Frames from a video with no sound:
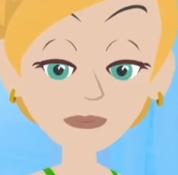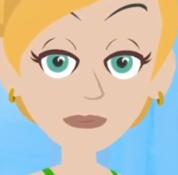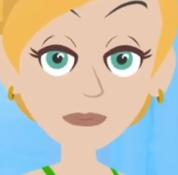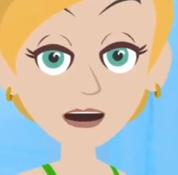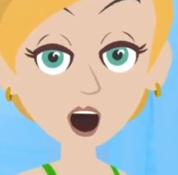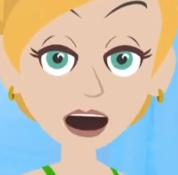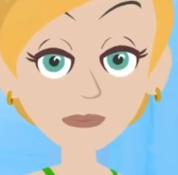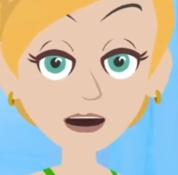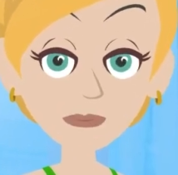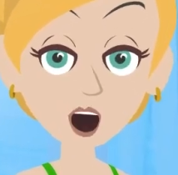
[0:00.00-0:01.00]
It is so
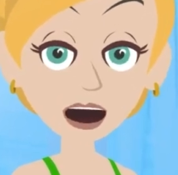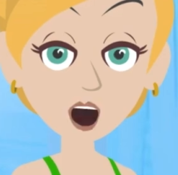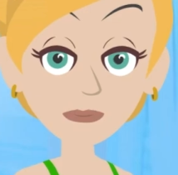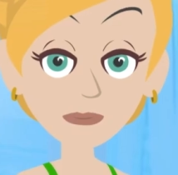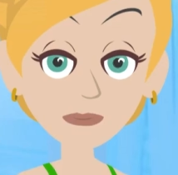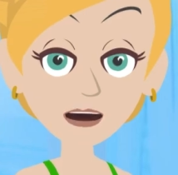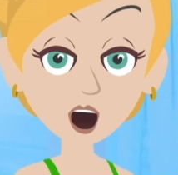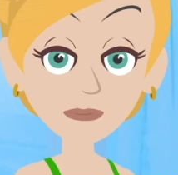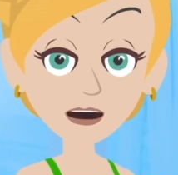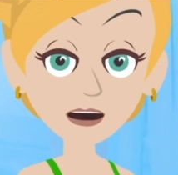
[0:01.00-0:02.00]
fun that
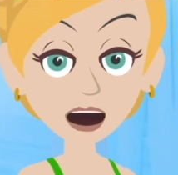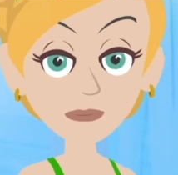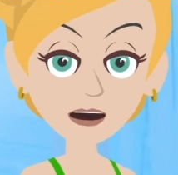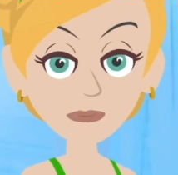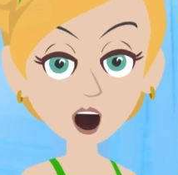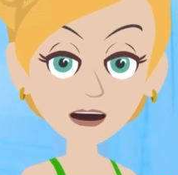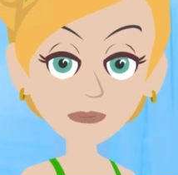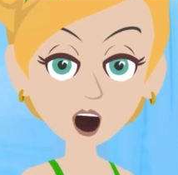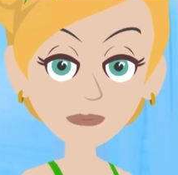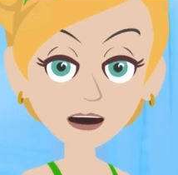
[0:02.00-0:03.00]
I get to
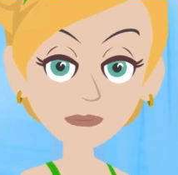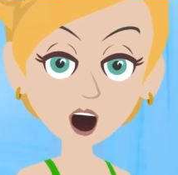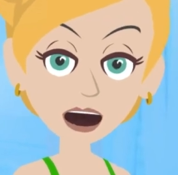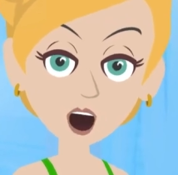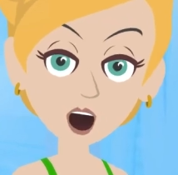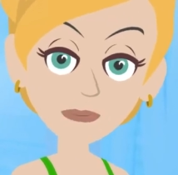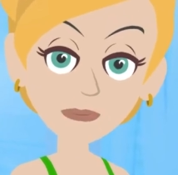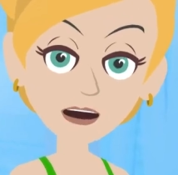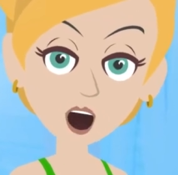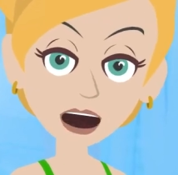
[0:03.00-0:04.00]
be the
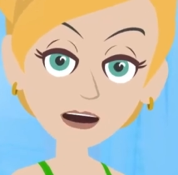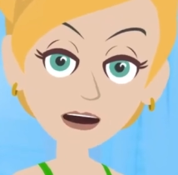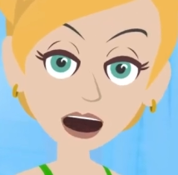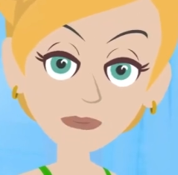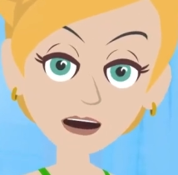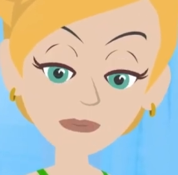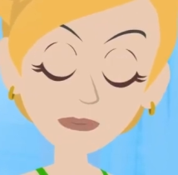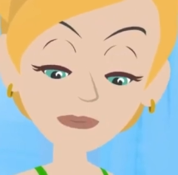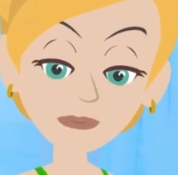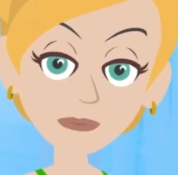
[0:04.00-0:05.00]
orchestrator of the solutions